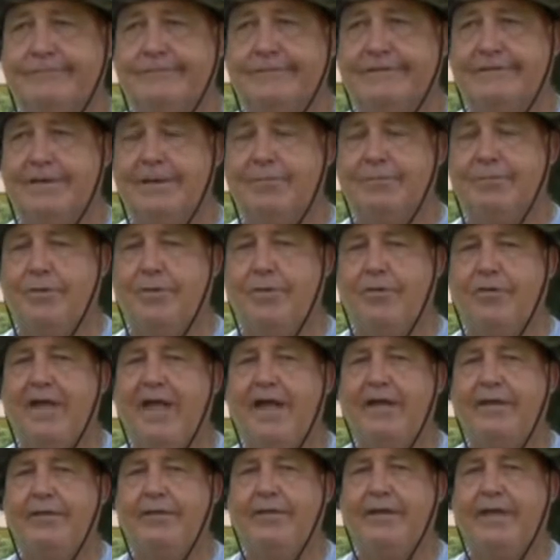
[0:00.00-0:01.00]
Typical
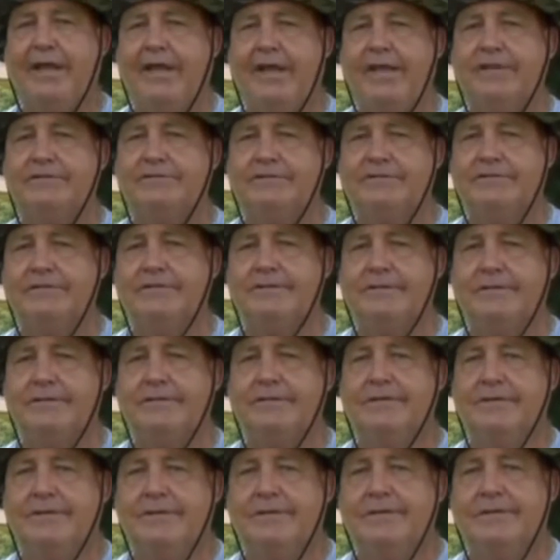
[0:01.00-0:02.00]
gator catch.
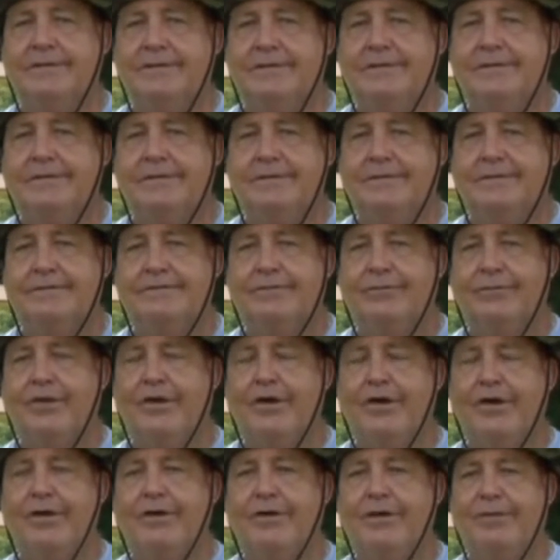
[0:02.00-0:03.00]
We
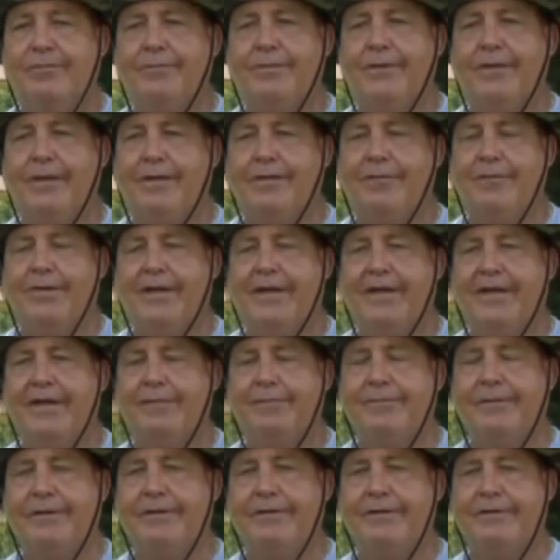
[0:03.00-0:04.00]
hook them, we, we get them under